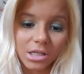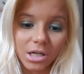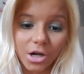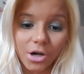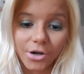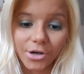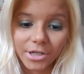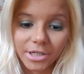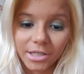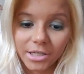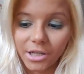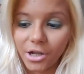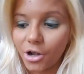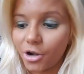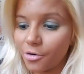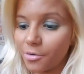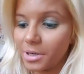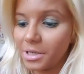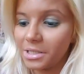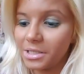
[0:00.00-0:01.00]
the card that
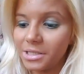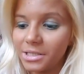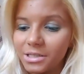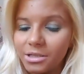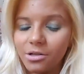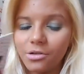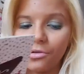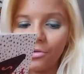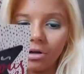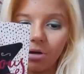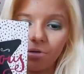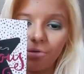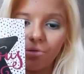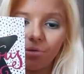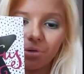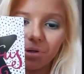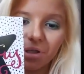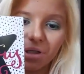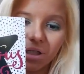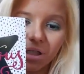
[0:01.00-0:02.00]
I already did look how
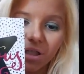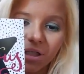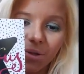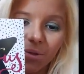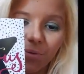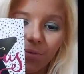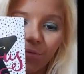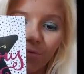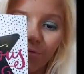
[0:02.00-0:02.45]
gorgeous.